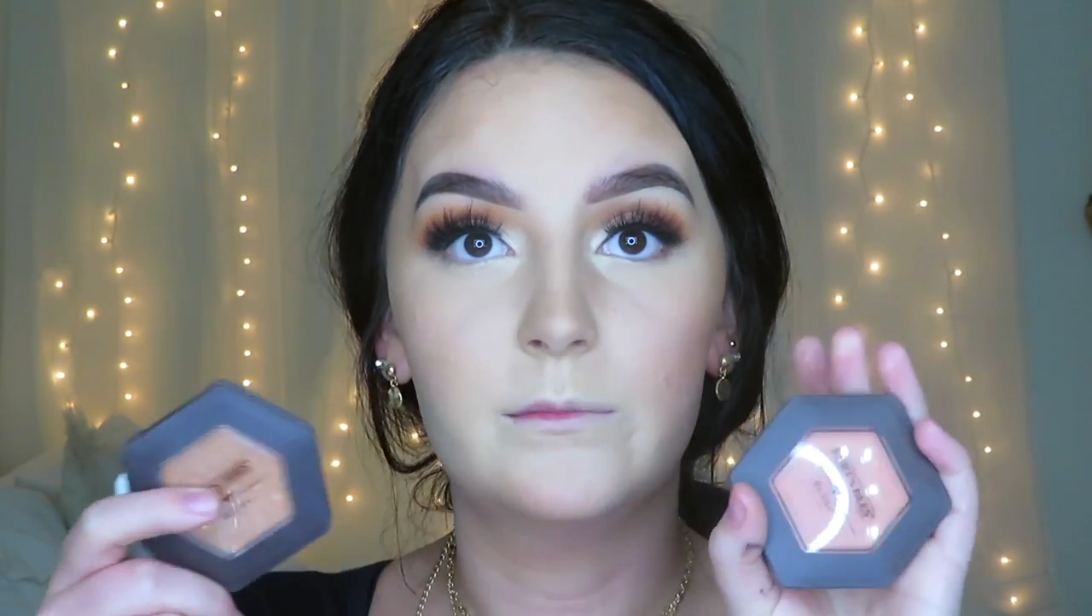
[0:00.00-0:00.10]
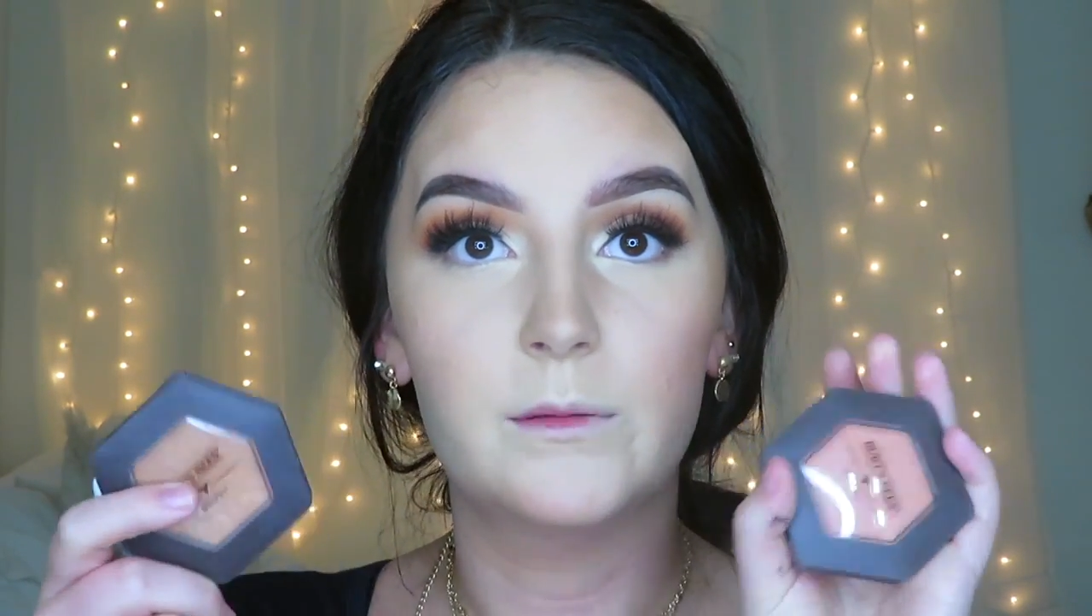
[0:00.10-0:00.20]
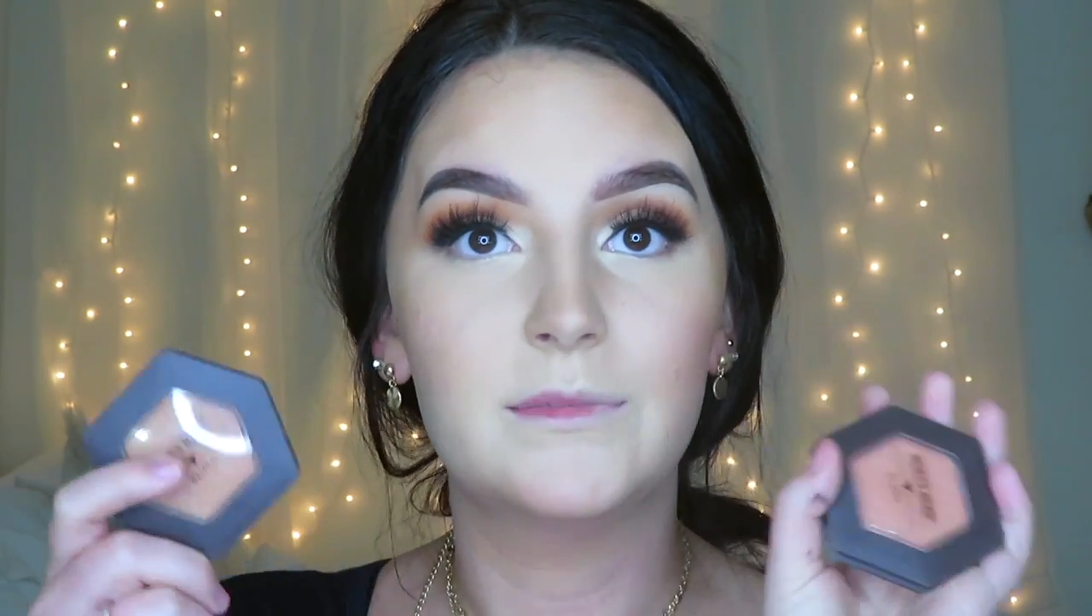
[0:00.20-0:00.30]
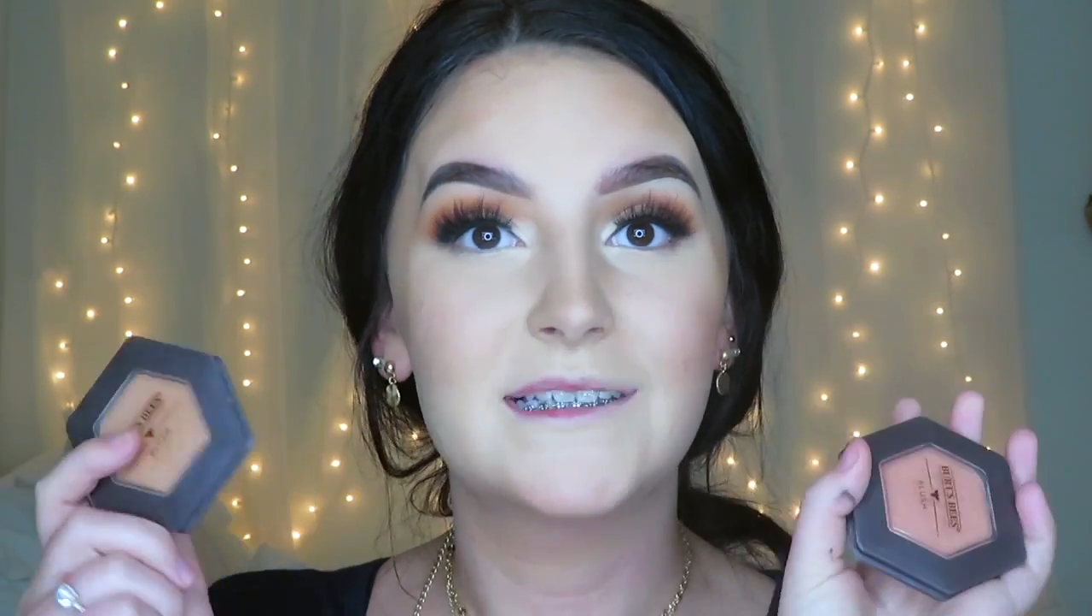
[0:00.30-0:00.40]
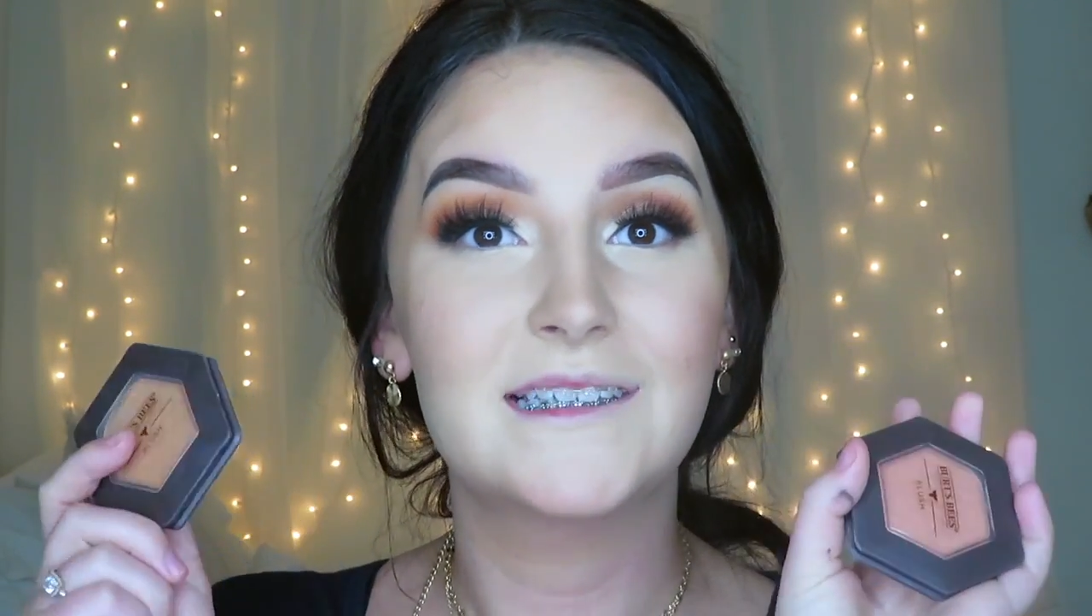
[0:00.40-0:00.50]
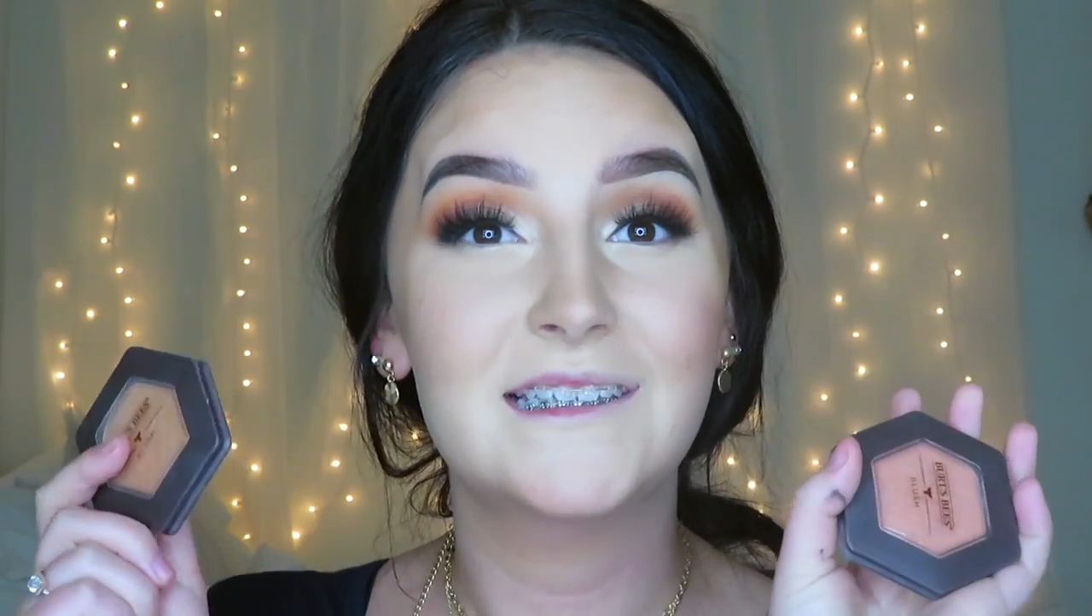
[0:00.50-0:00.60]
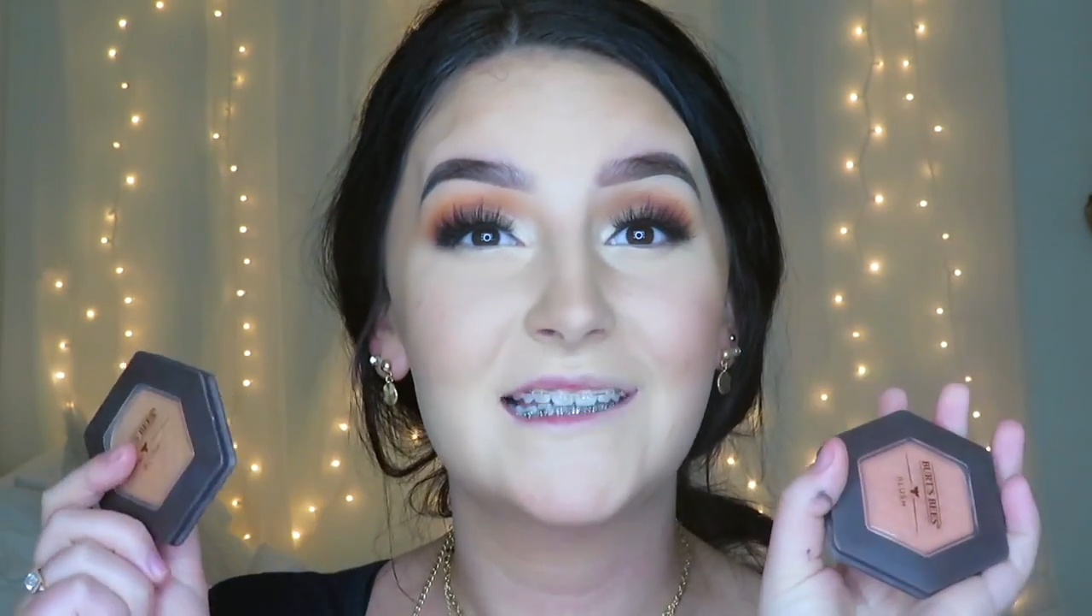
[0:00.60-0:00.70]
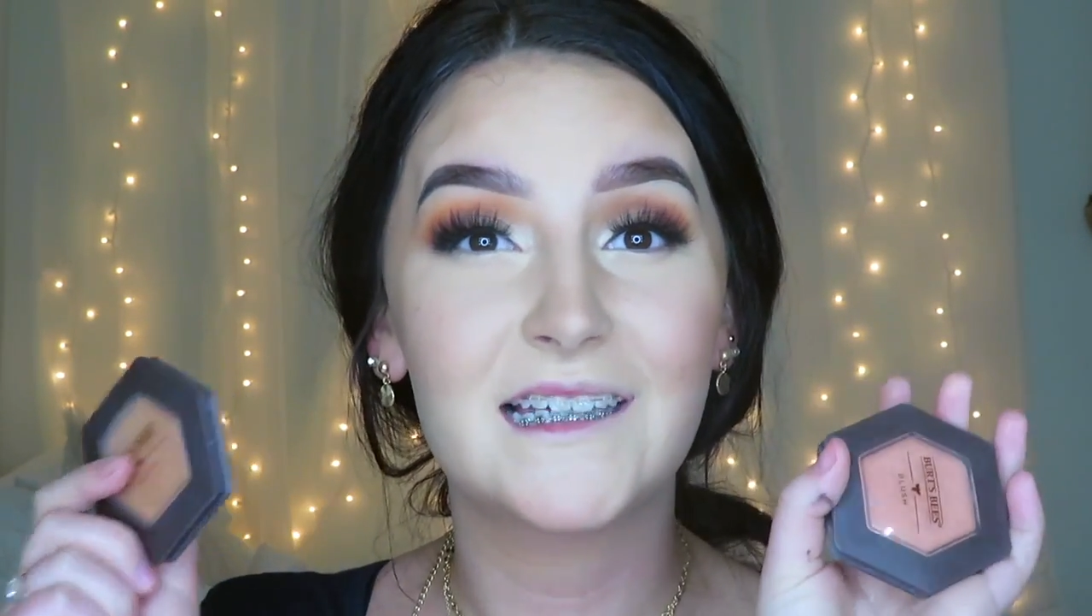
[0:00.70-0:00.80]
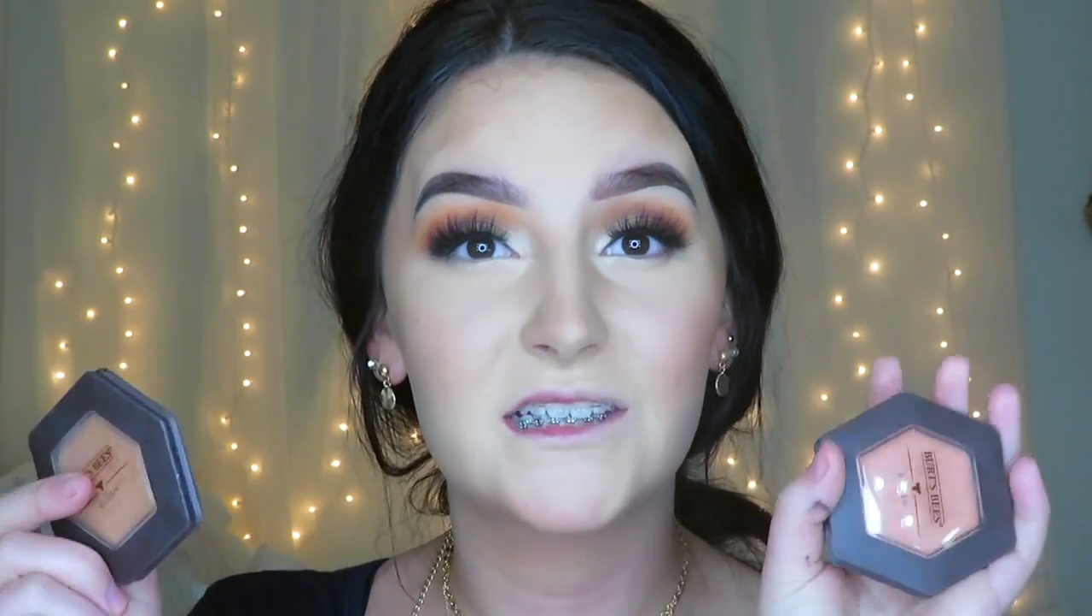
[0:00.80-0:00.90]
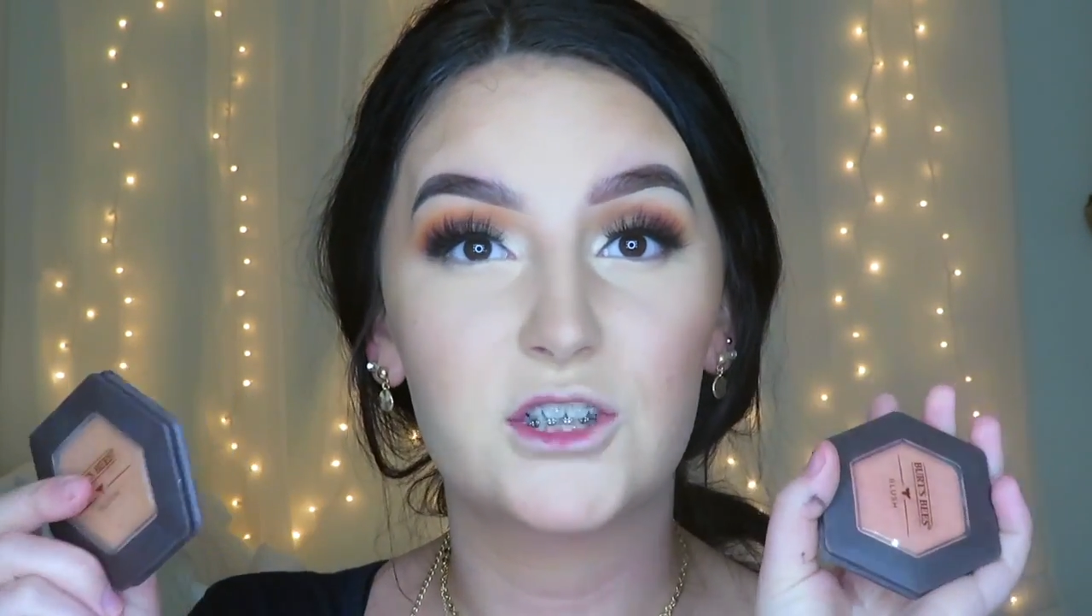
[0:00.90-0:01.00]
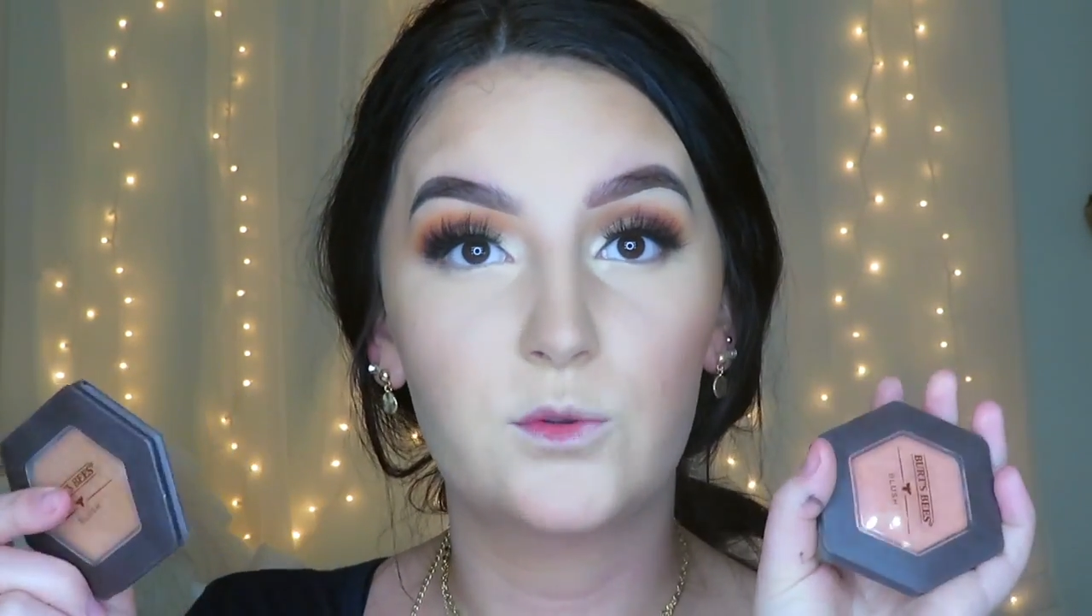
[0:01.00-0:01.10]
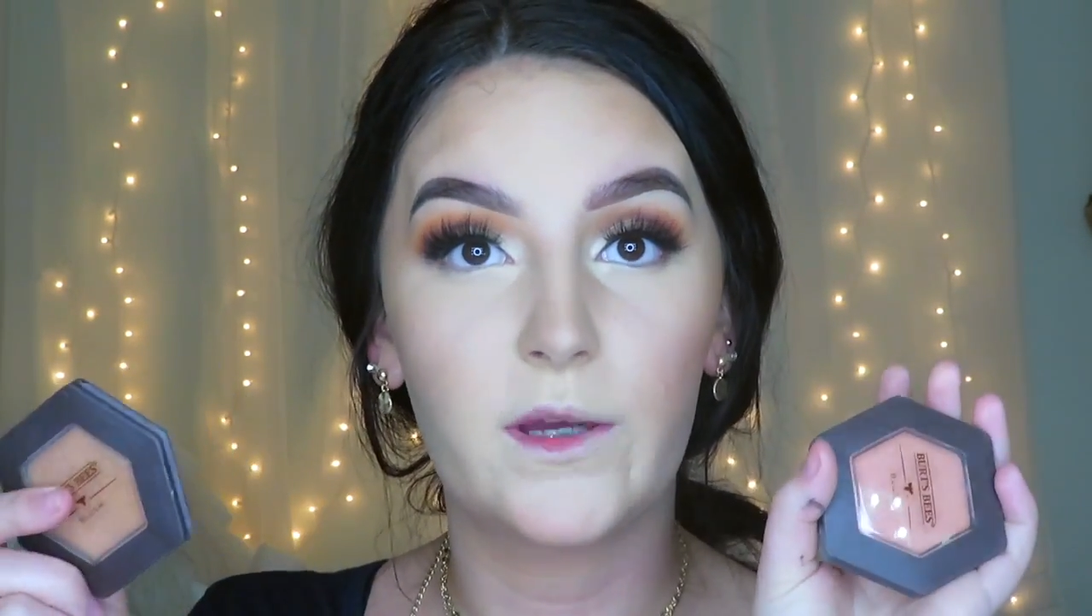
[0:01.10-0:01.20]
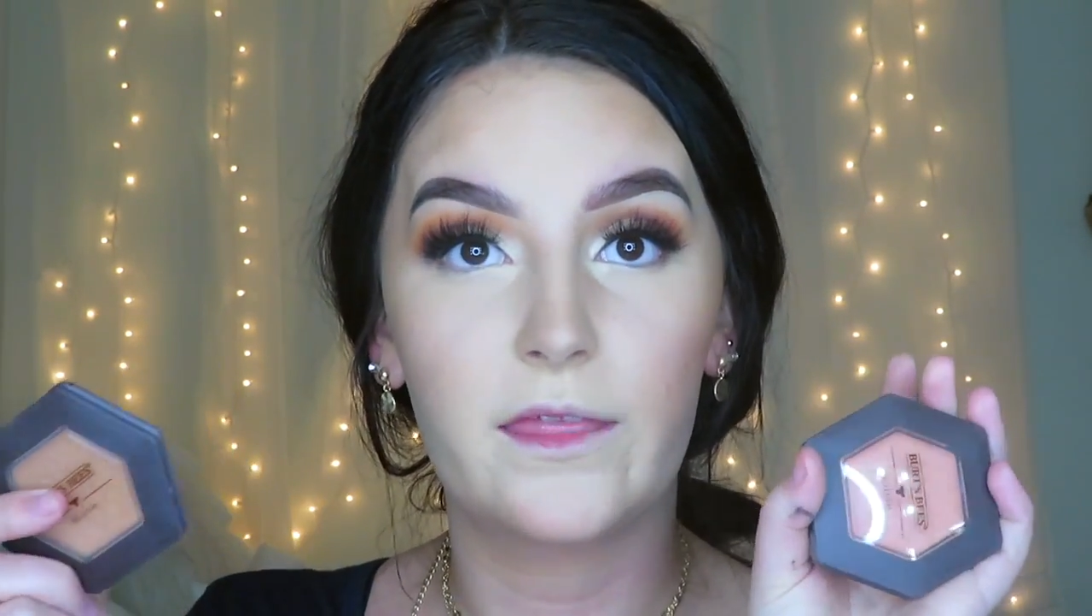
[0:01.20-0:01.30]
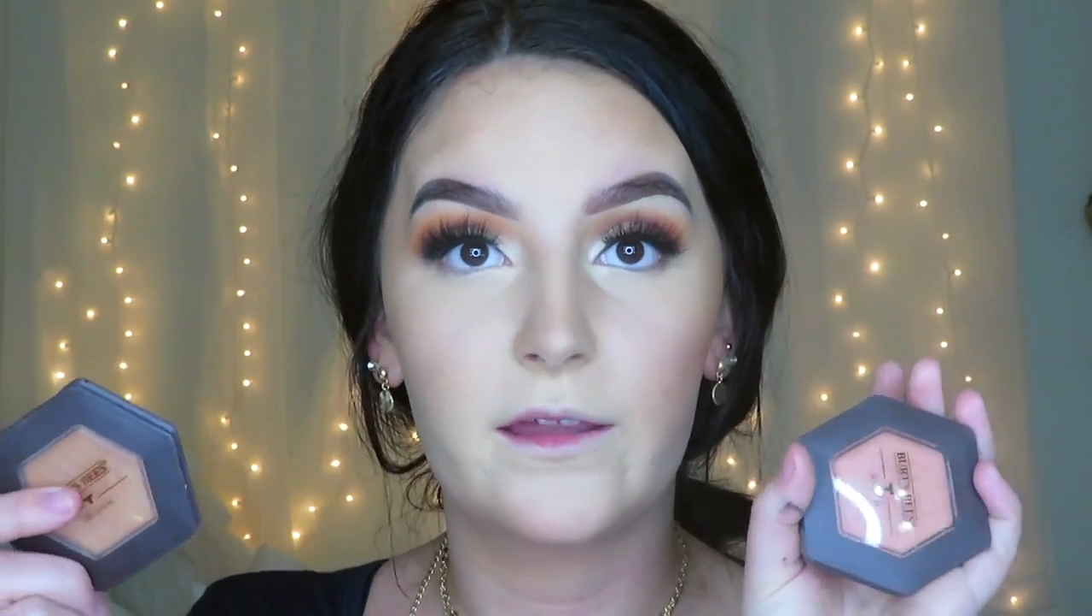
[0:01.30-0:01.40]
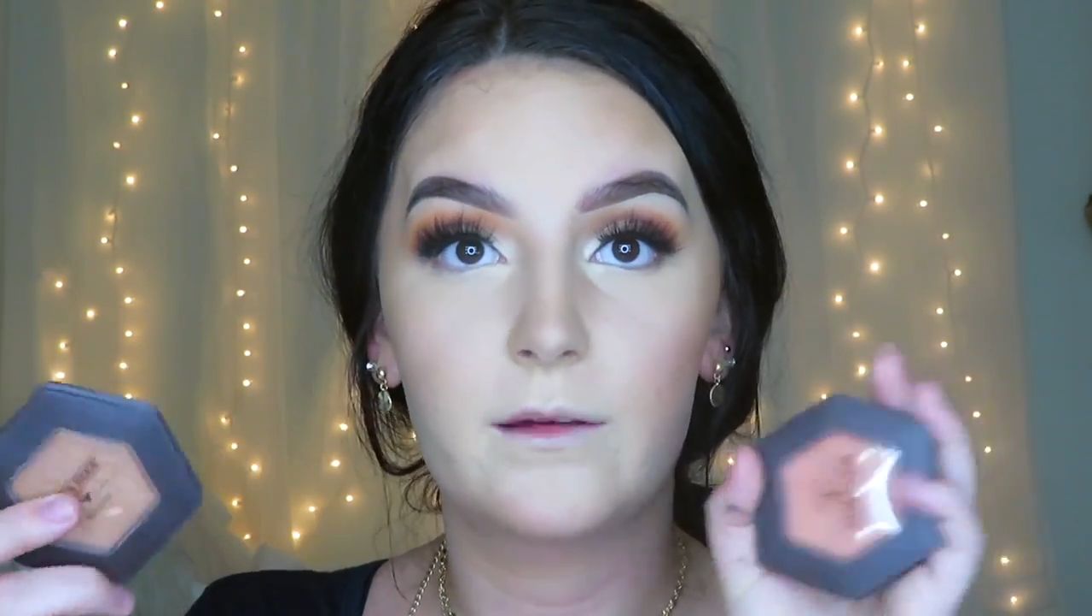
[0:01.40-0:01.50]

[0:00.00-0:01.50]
I'm obsessed with